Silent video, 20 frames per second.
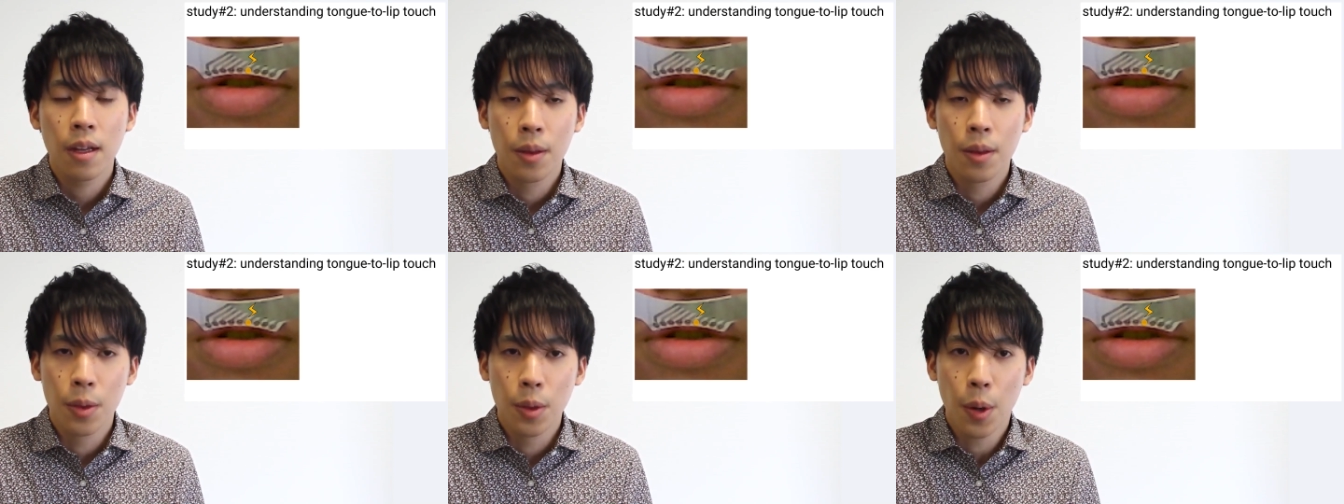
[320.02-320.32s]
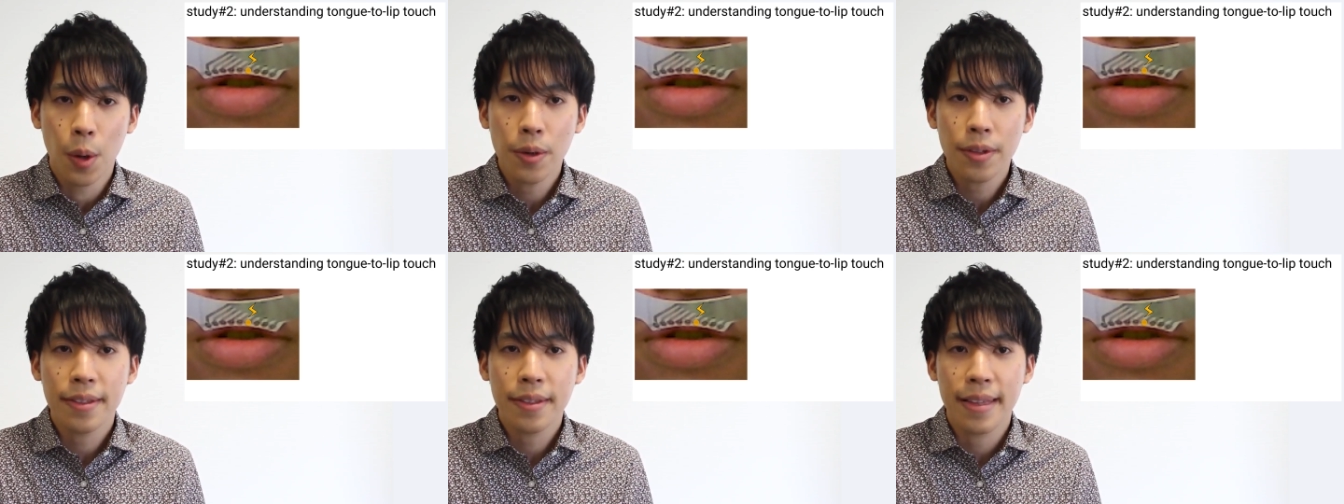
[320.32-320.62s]

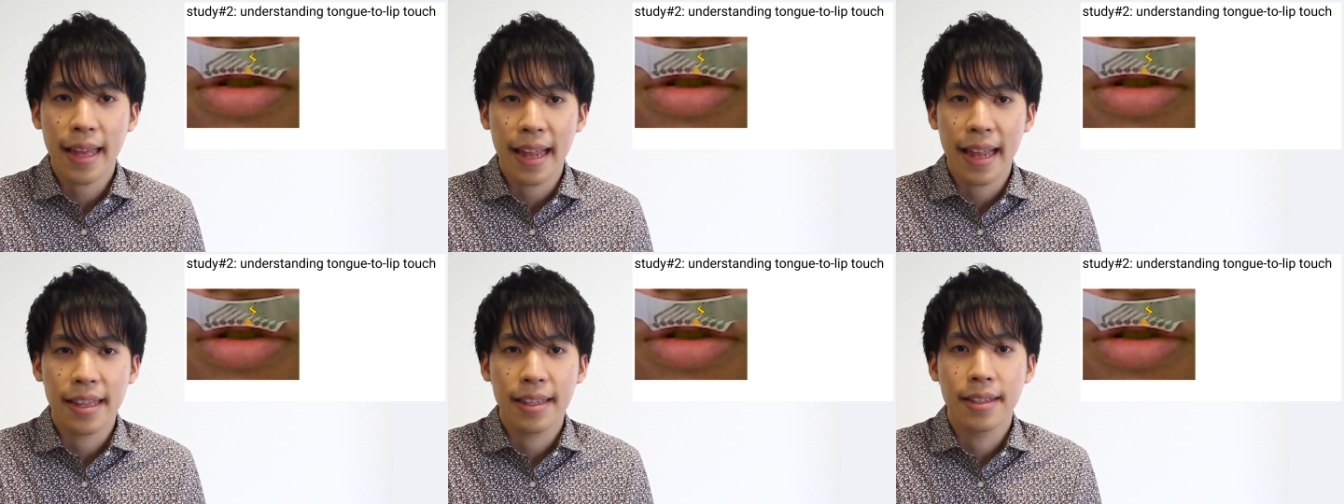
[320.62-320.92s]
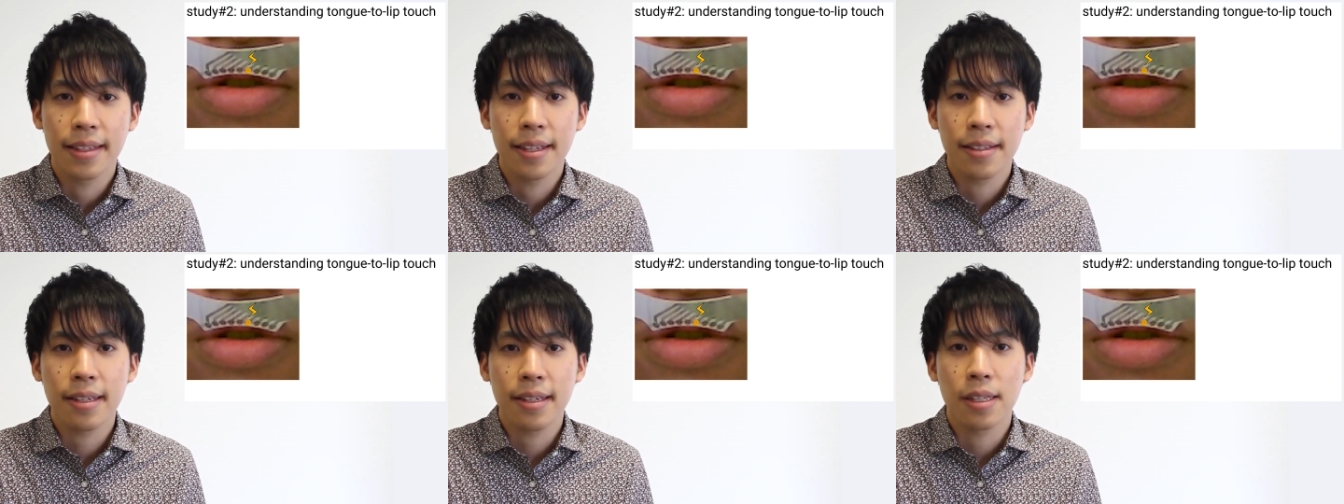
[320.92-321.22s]
Note that
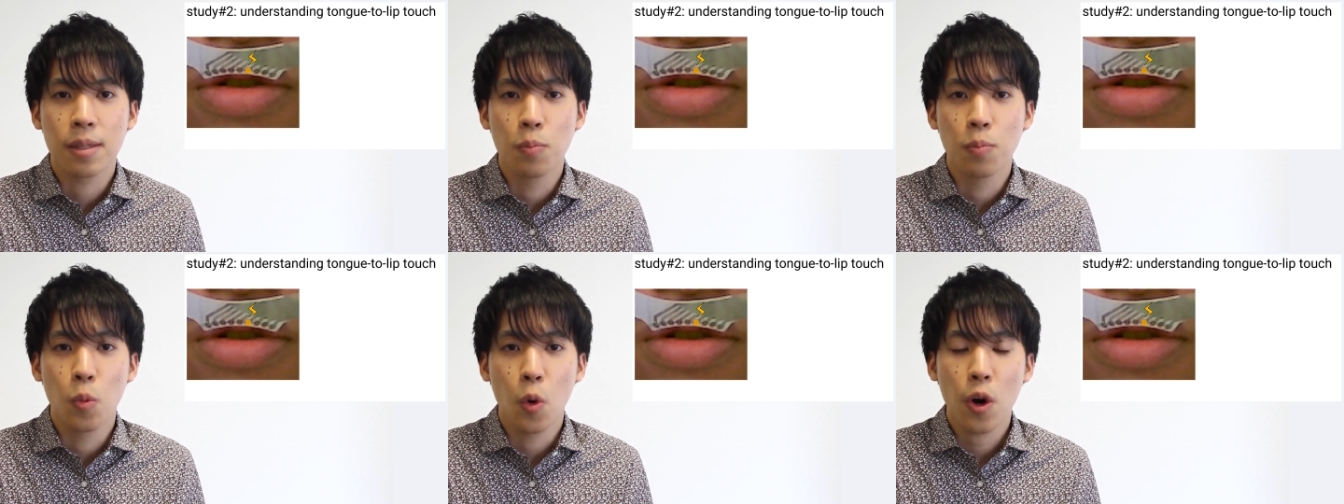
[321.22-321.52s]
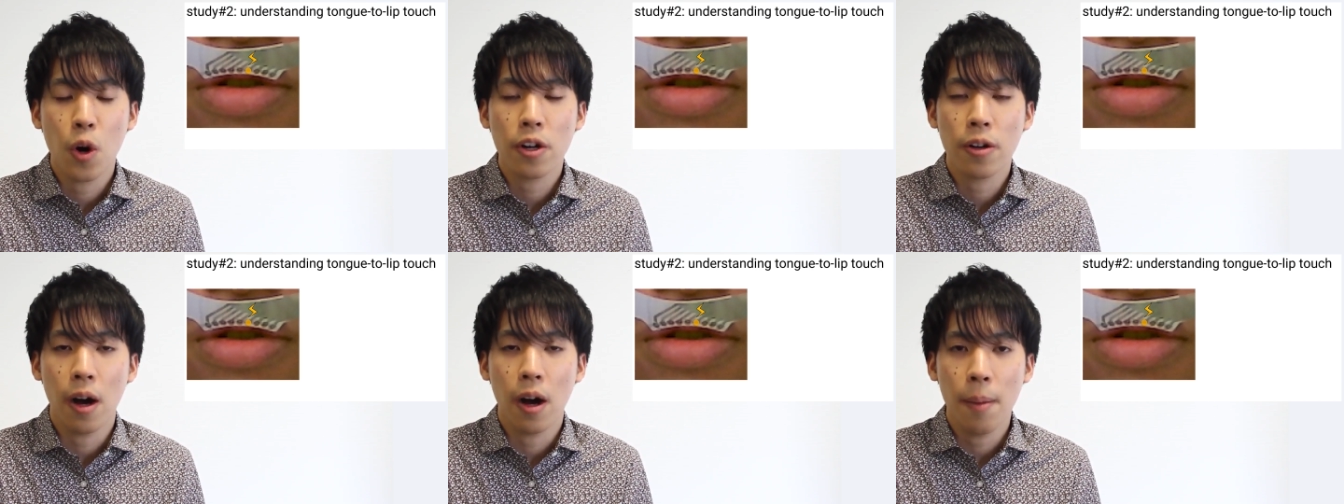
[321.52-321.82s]
this is
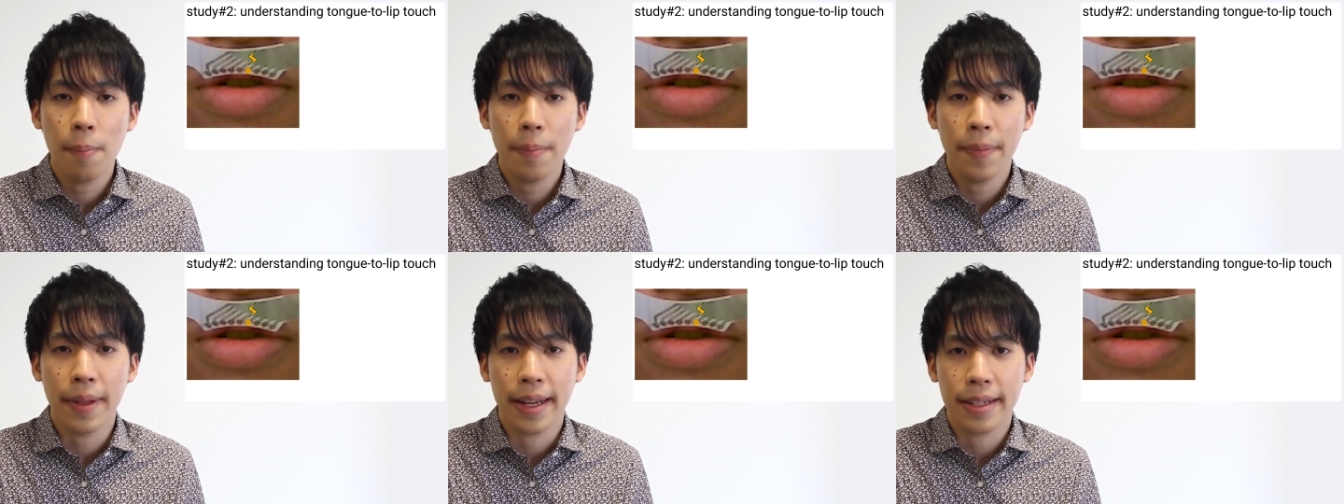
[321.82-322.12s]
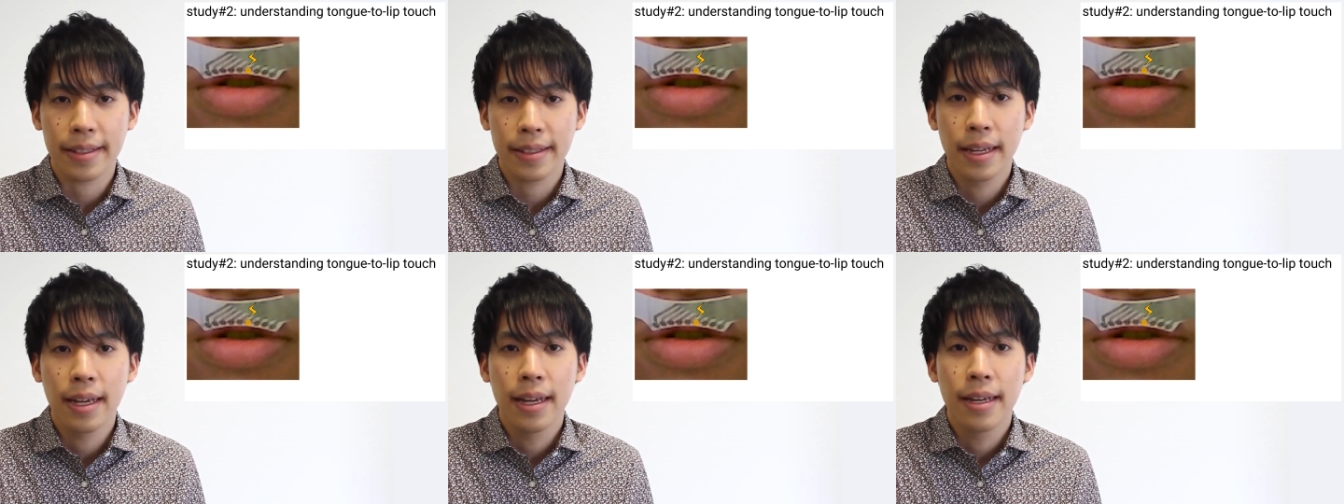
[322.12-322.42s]
more
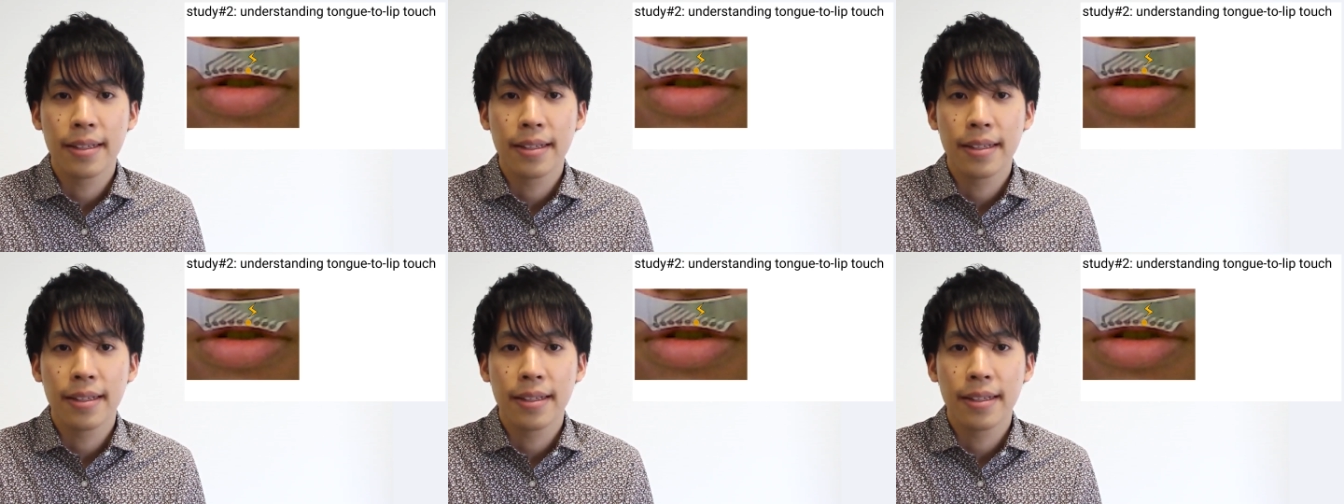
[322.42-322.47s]
complex